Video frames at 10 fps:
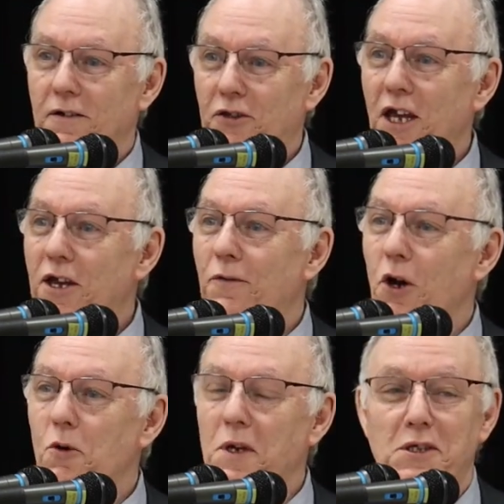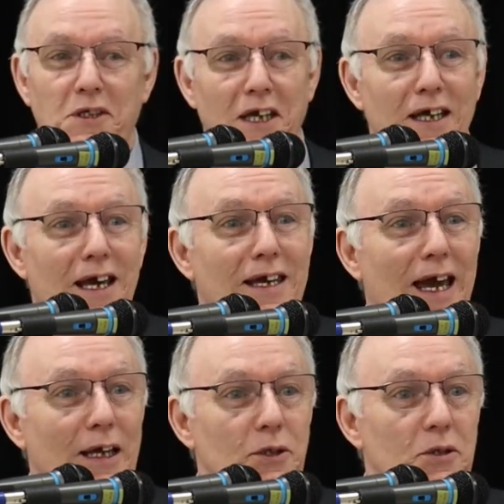Think of who we're sinning
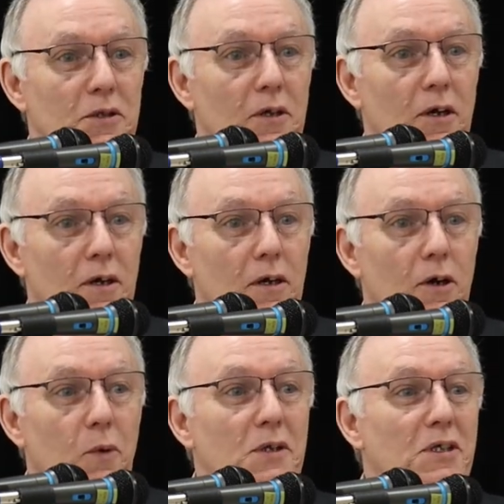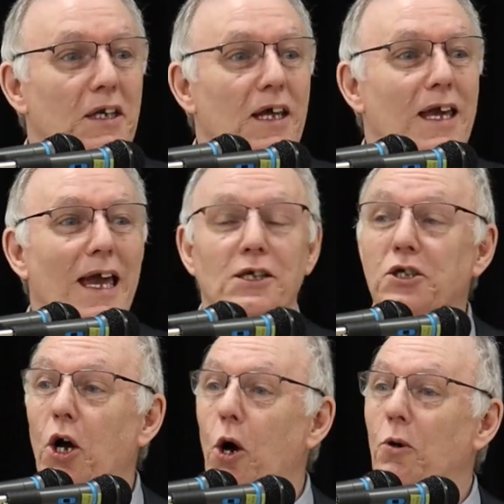against. We're sinning against
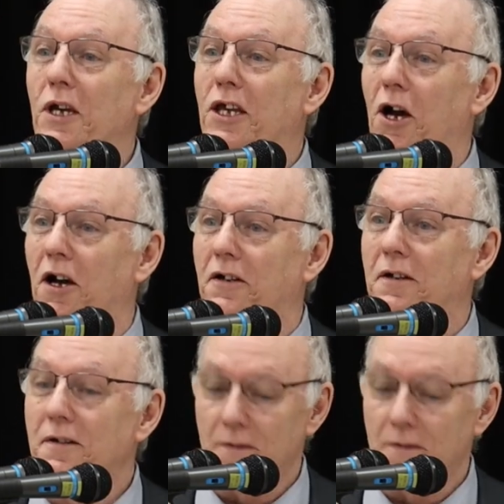the holy God.